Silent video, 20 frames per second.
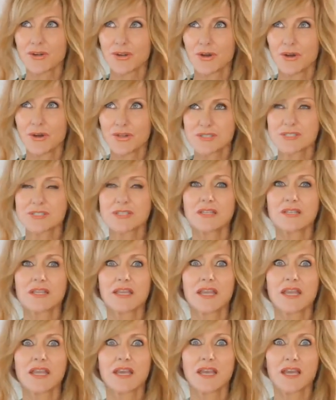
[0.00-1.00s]

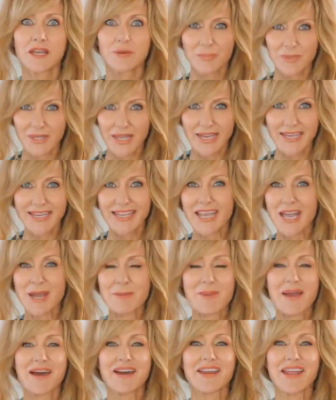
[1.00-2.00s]
constantly complaining
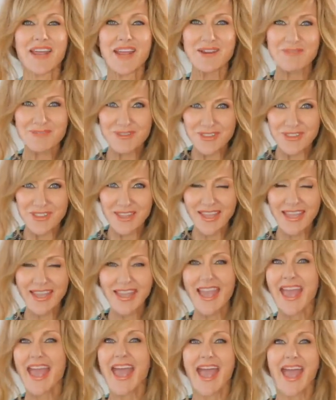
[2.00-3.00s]
about everything,